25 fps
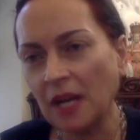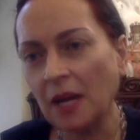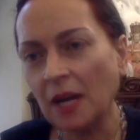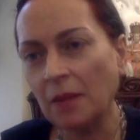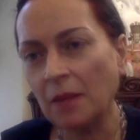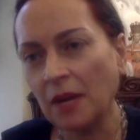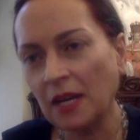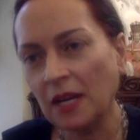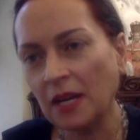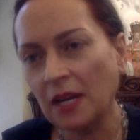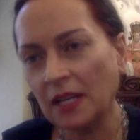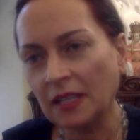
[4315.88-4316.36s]

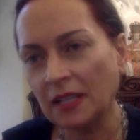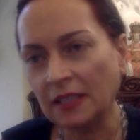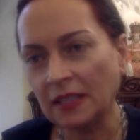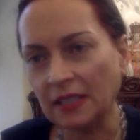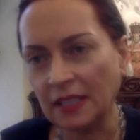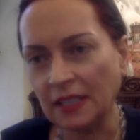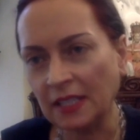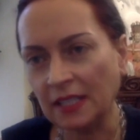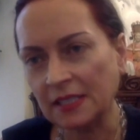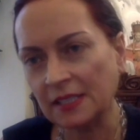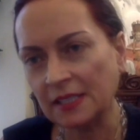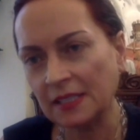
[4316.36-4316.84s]
Mahabharata,
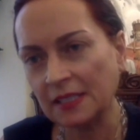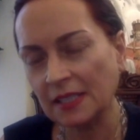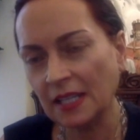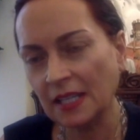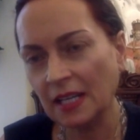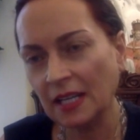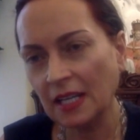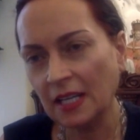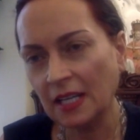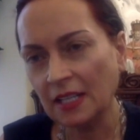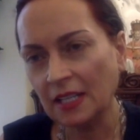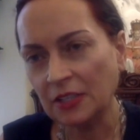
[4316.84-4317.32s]
yes.
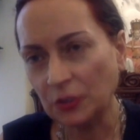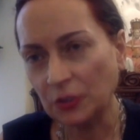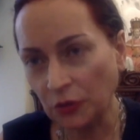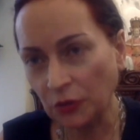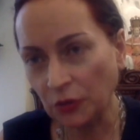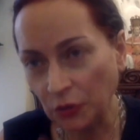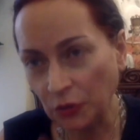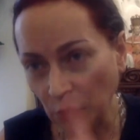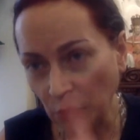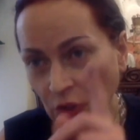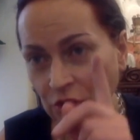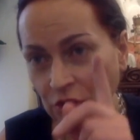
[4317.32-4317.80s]
So
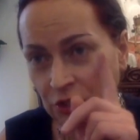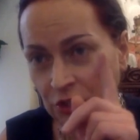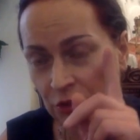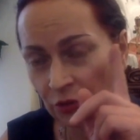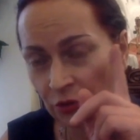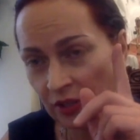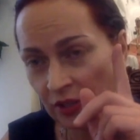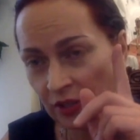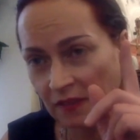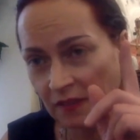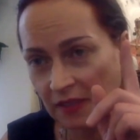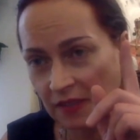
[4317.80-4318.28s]
30
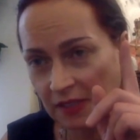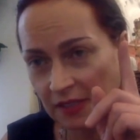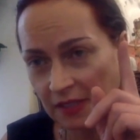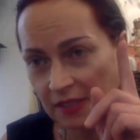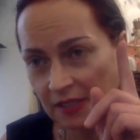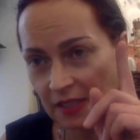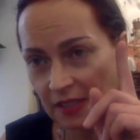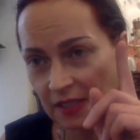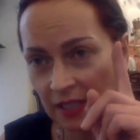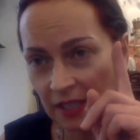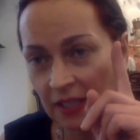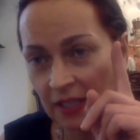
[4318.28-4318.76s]
rivers
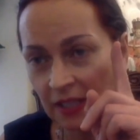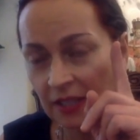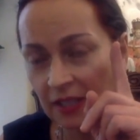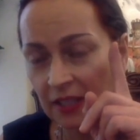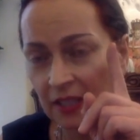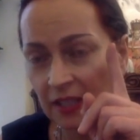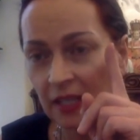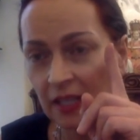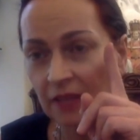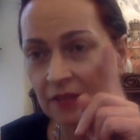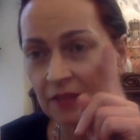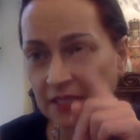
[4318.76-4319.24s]
in
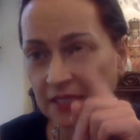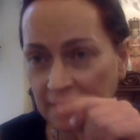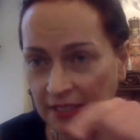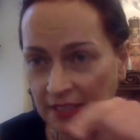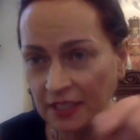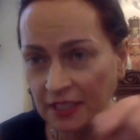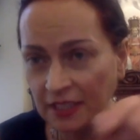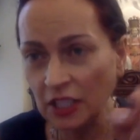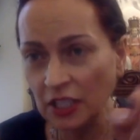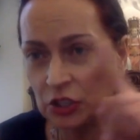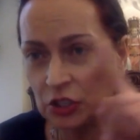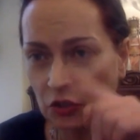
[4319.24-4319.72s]
the
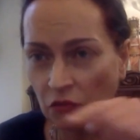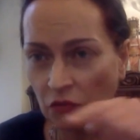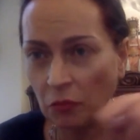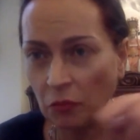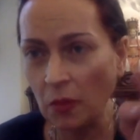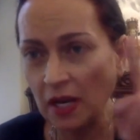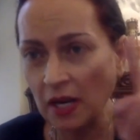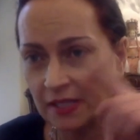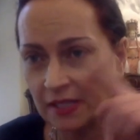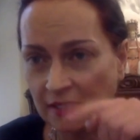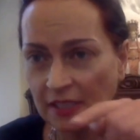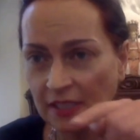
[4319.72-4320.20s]
vicinity of
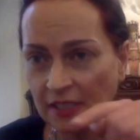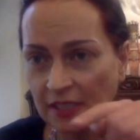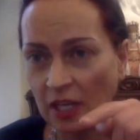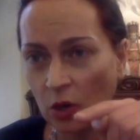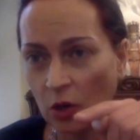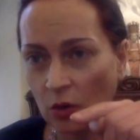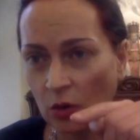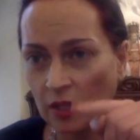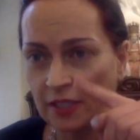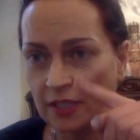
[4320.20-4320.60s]
Moscow.